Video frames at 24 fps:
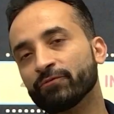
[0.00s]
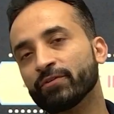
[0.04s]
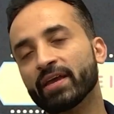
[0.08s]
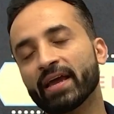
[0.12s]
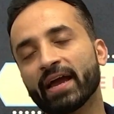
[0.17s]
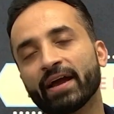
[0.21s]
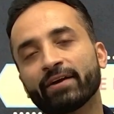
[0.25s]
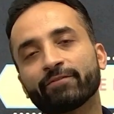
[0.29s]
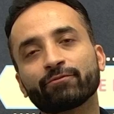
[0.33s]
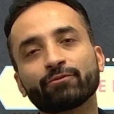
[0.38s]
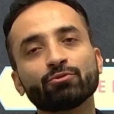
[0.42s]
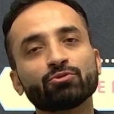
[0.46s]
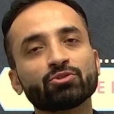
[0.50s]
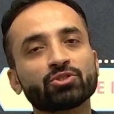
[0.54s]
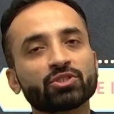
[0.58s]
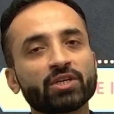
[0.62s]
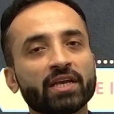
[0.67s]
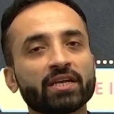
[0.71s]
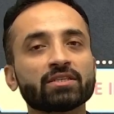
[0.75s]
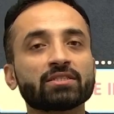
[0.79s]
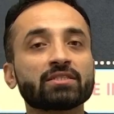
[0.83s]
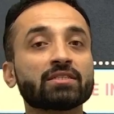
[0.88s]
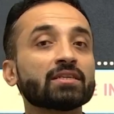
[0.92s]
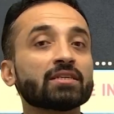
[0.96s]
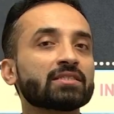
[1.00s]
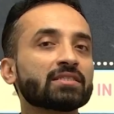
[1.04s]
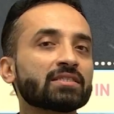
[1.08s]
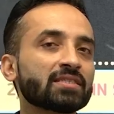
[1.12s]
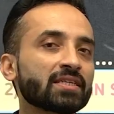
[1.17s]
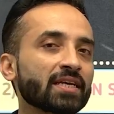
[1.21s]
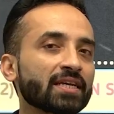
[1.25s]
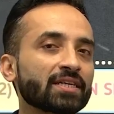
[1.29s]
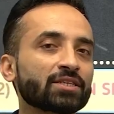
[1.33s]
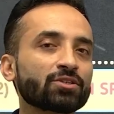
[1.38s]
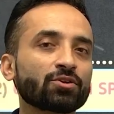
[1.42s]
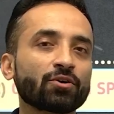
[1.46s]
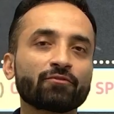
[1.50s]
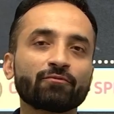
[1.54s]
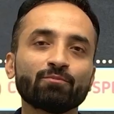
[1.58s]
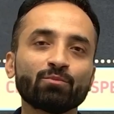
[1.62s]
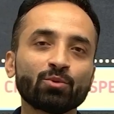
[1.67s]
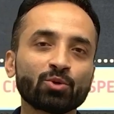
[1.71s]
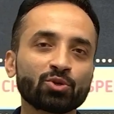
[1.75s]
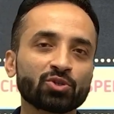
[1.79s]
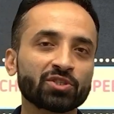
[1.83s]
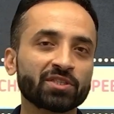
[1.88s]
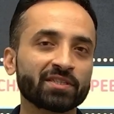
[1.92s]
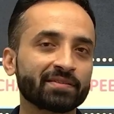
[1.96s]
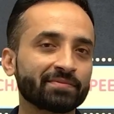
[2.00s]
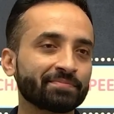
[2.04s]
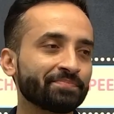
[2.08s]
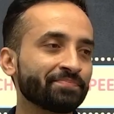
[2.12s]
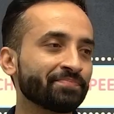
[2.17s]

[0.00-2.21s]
have to change the state of motion.